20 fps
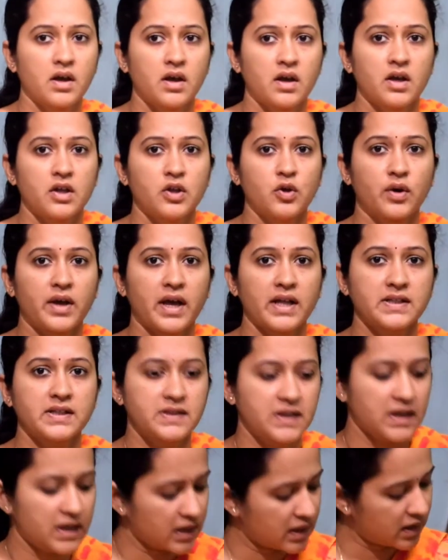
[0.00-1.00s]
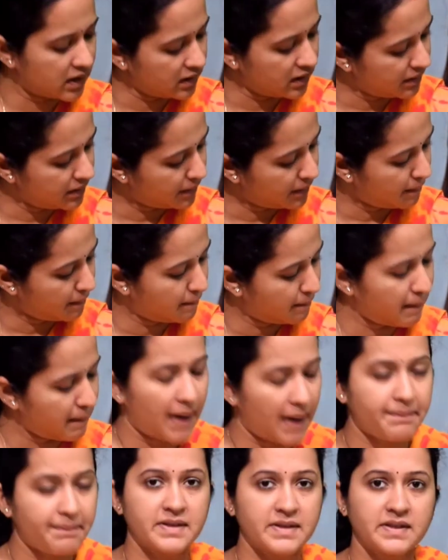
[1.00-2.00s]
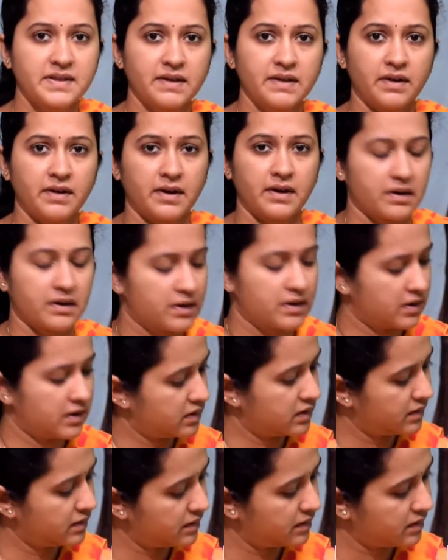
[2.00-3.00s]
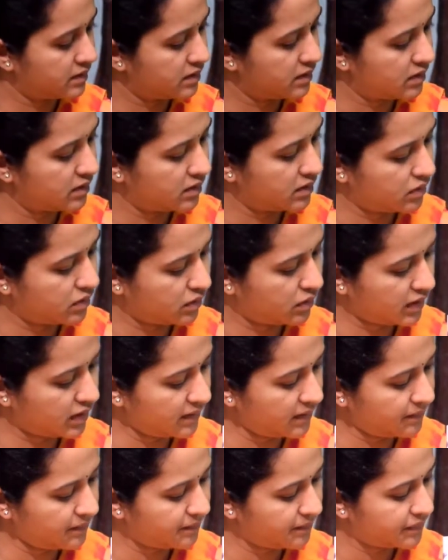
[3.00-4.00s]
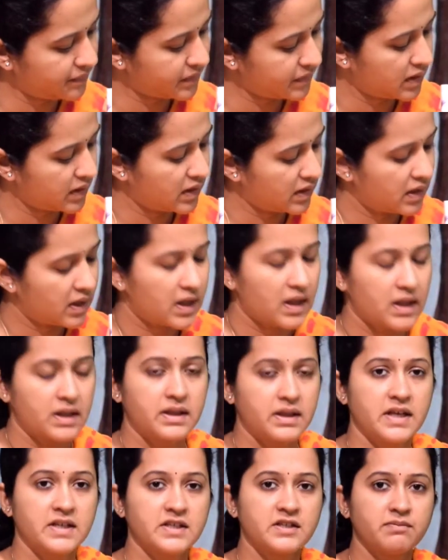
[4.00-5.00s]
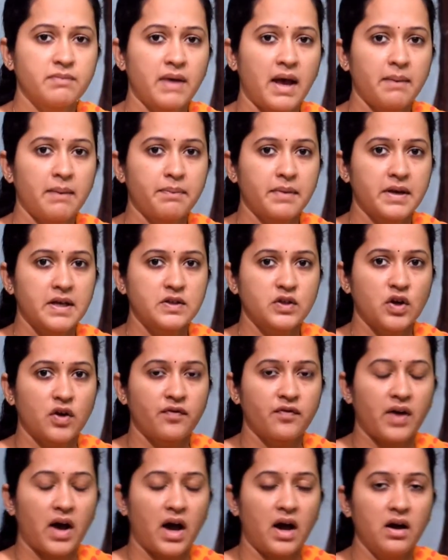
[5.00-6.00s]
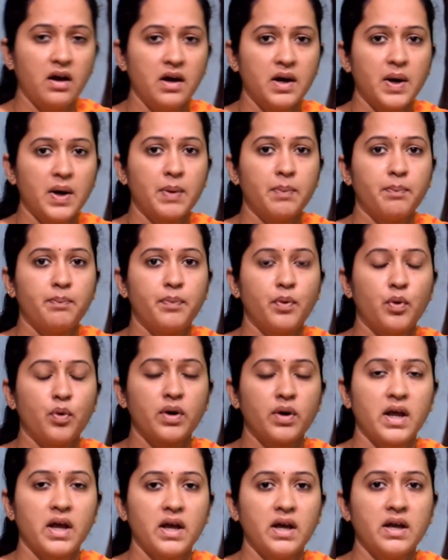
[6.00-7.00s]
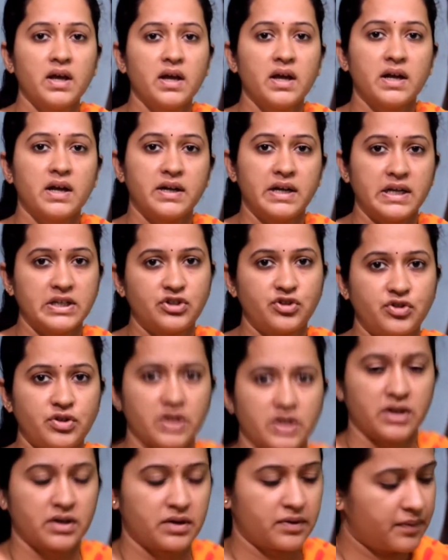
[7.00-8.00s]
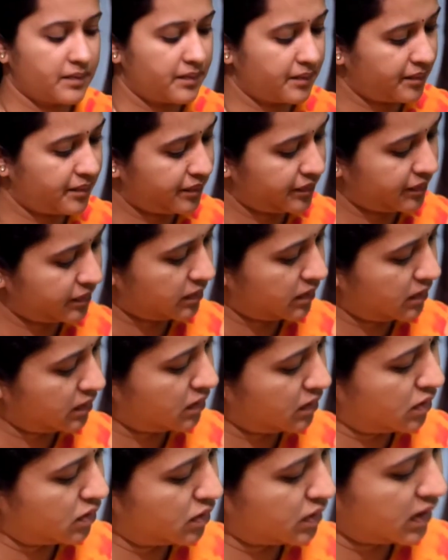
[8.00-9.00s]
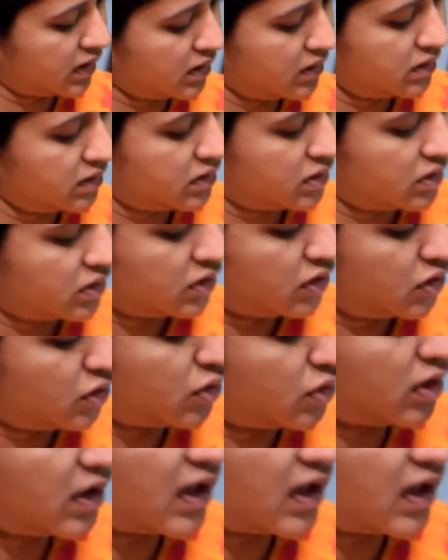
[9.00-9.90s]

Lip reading: you can see a map is given. Okay. This map is of our Pune district. Okay. You all